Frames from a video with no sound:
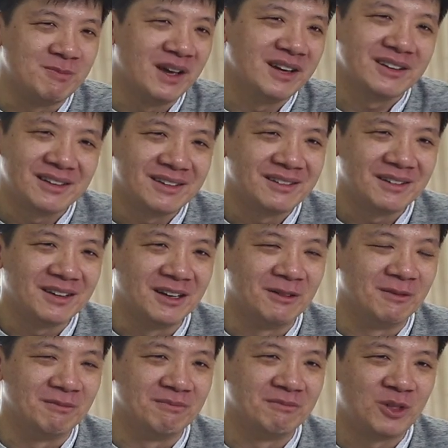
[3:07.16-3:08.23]
better,
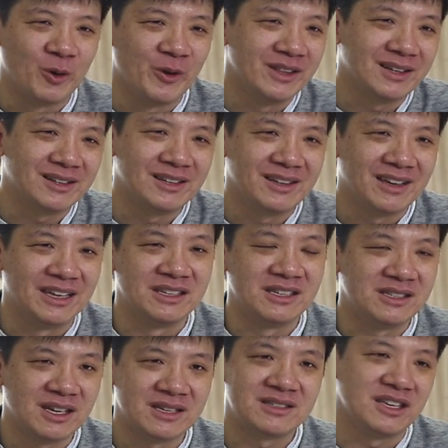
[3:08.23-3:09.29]
theoretically? And
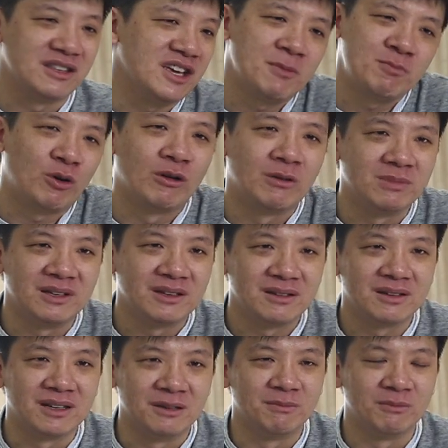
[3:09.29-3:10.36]
he just said, yeah, probably,
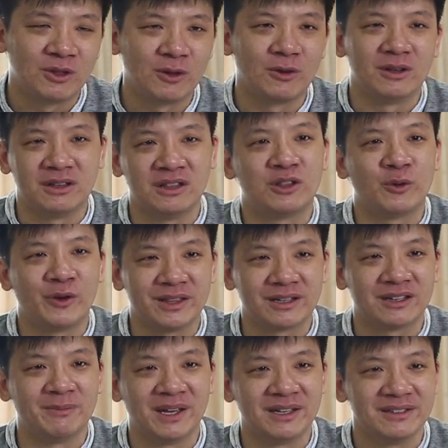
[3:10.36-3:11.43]
in
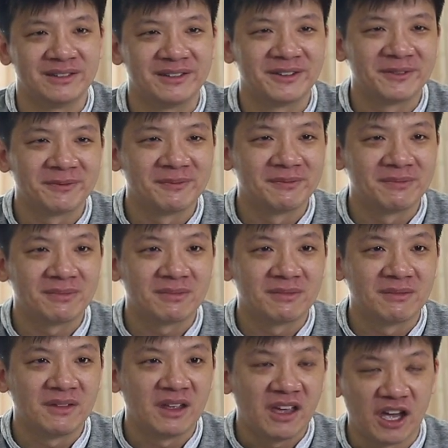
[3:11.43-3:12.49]
theoretical manner.
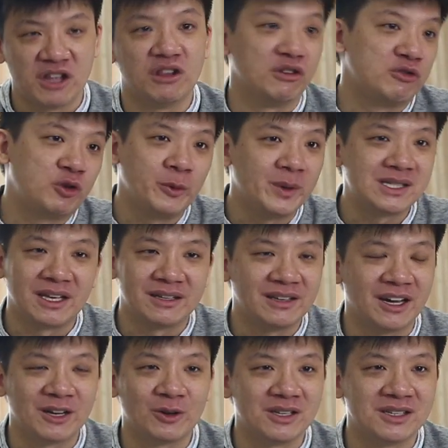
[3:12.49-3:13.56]
And 3 weeks later,
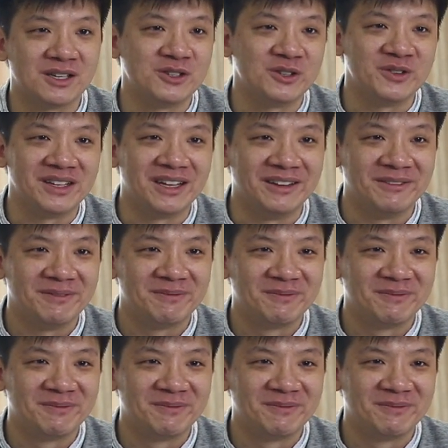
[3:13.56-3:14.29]
I got the surgery done.